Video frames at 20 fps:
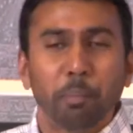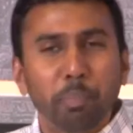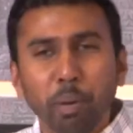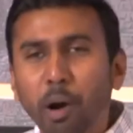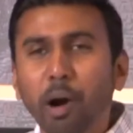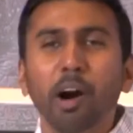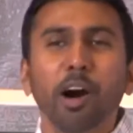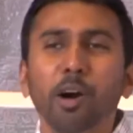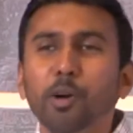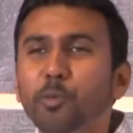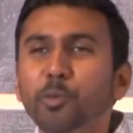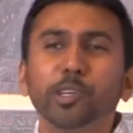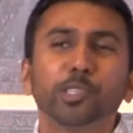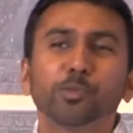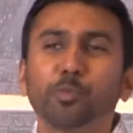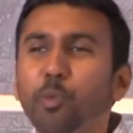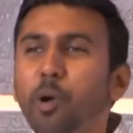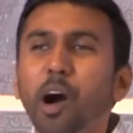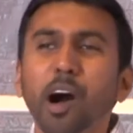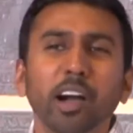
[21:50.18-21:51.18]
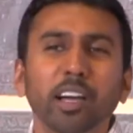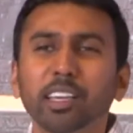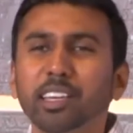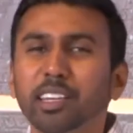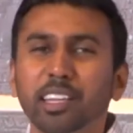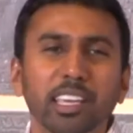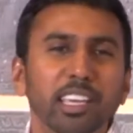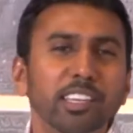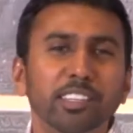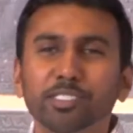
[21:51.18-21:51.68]
Paul was
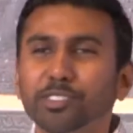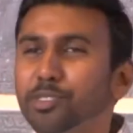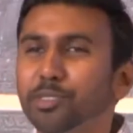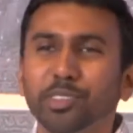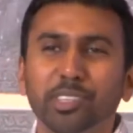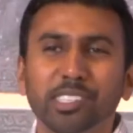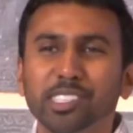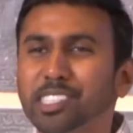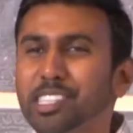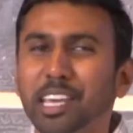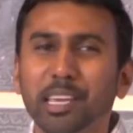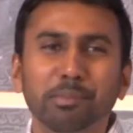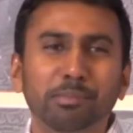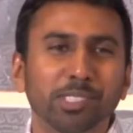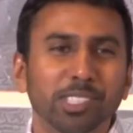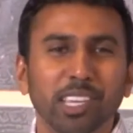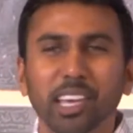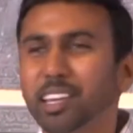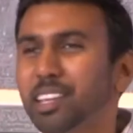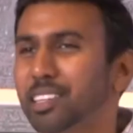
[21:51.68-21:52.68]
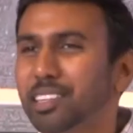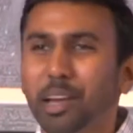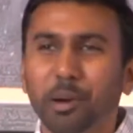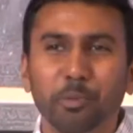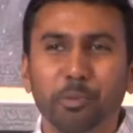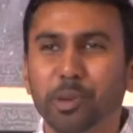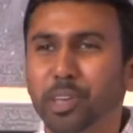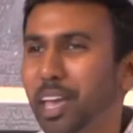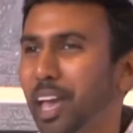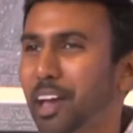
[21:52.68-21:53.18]
walking into the same setting
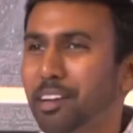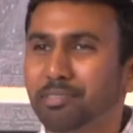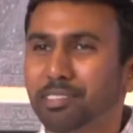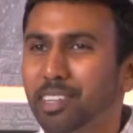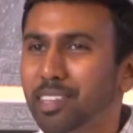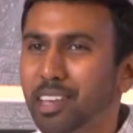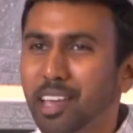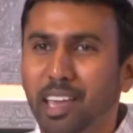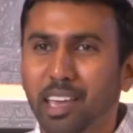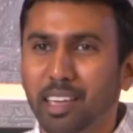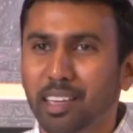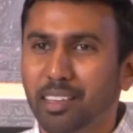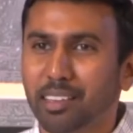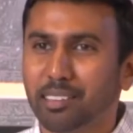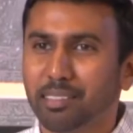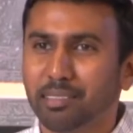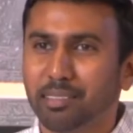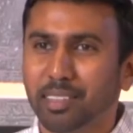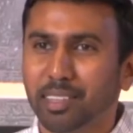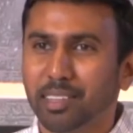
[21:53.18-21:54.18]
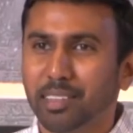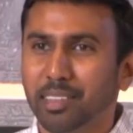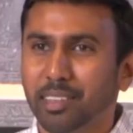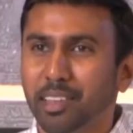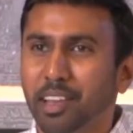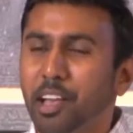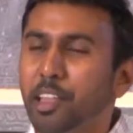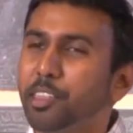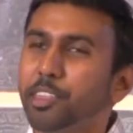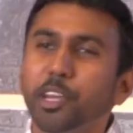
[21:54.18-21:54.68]
that we have today.
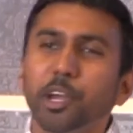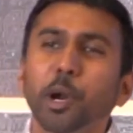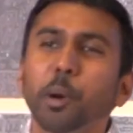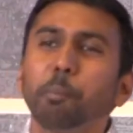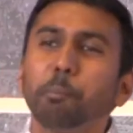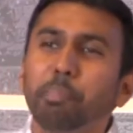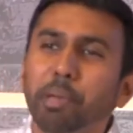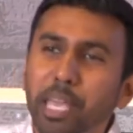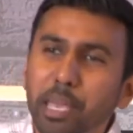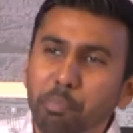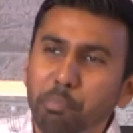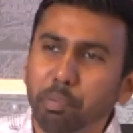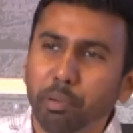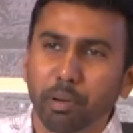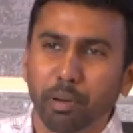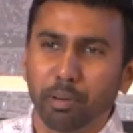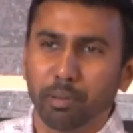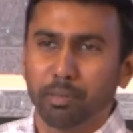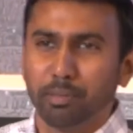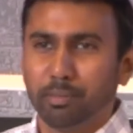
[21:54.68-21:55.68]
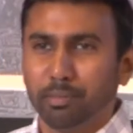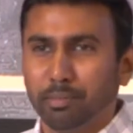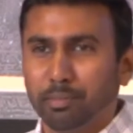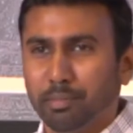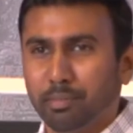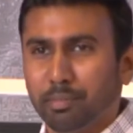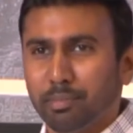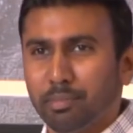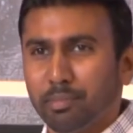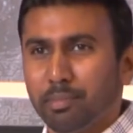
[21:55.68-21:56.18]
There are people
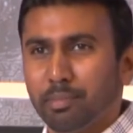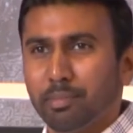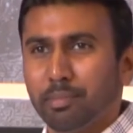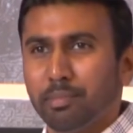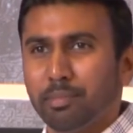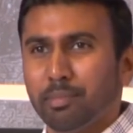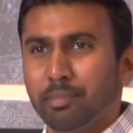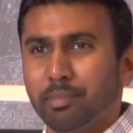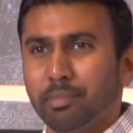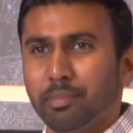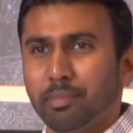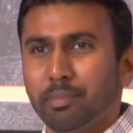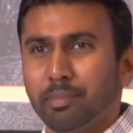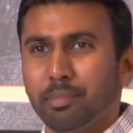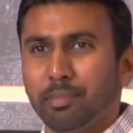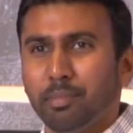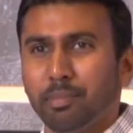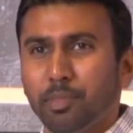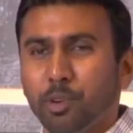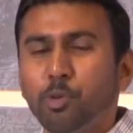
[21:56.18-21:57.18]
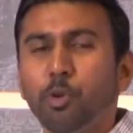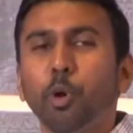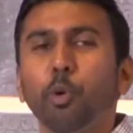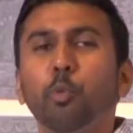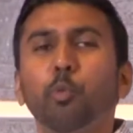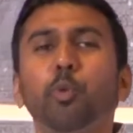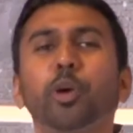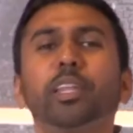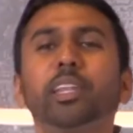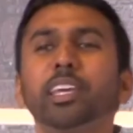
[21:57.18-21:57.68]
who are
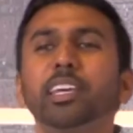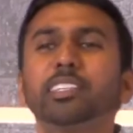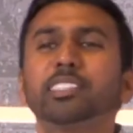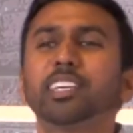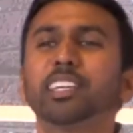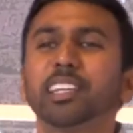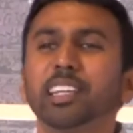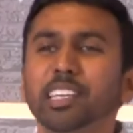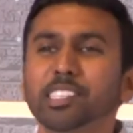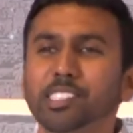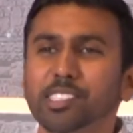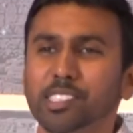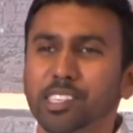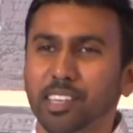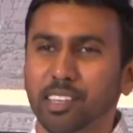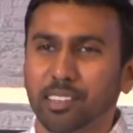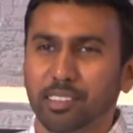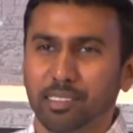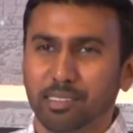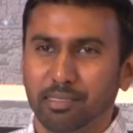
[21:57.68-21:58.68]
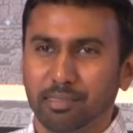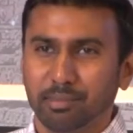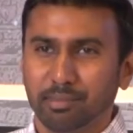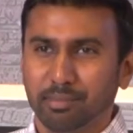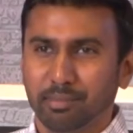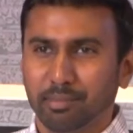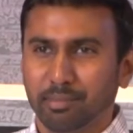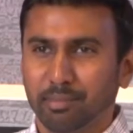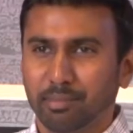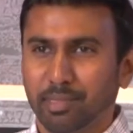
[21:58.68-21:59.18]
willing to listen,
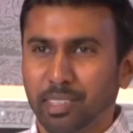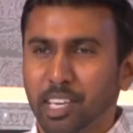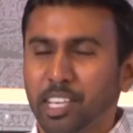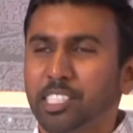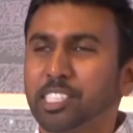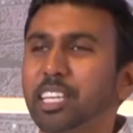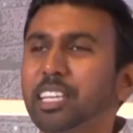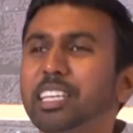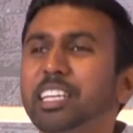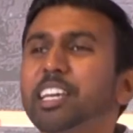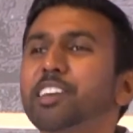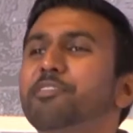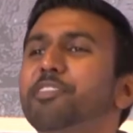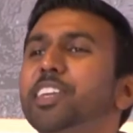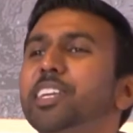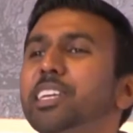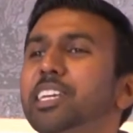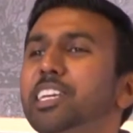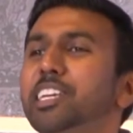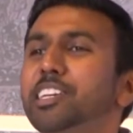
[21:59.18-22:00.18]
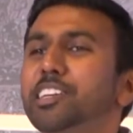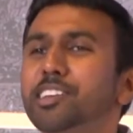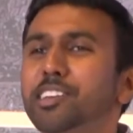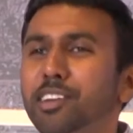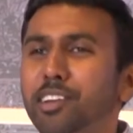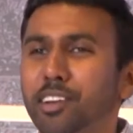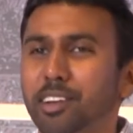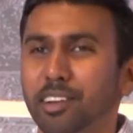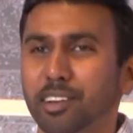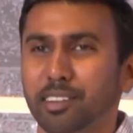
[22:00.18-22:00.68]
to give an
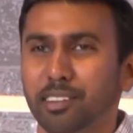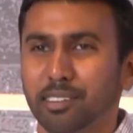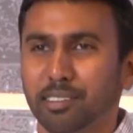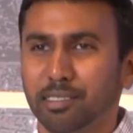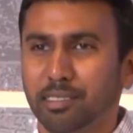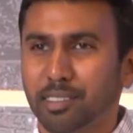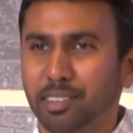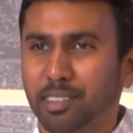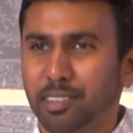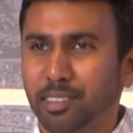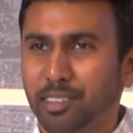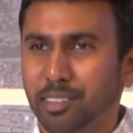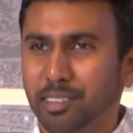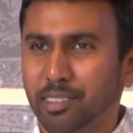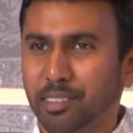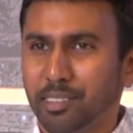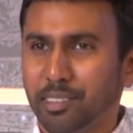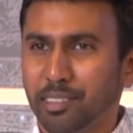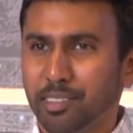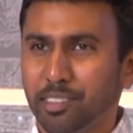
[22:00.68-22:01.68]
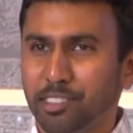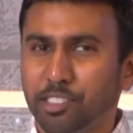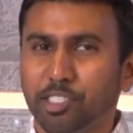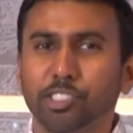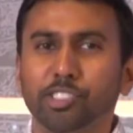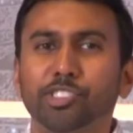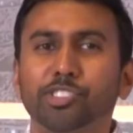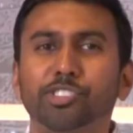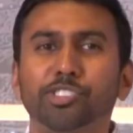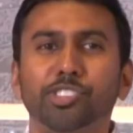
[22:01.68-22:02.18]
ear,
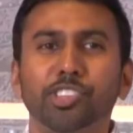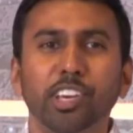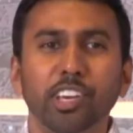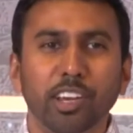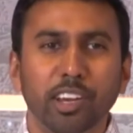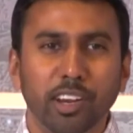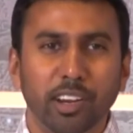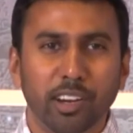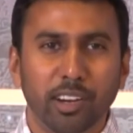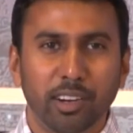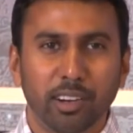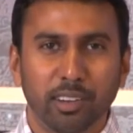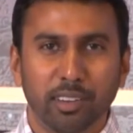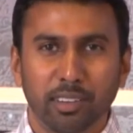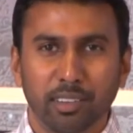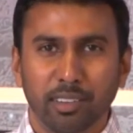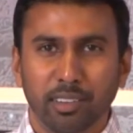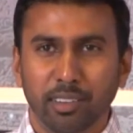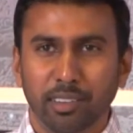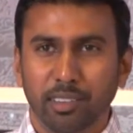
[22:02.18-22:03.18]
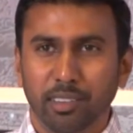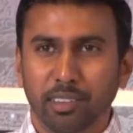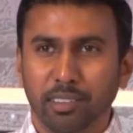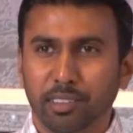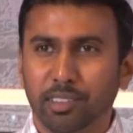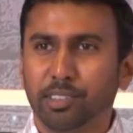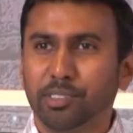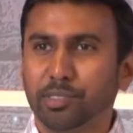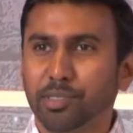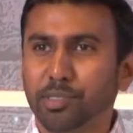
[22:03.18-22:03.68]
to share the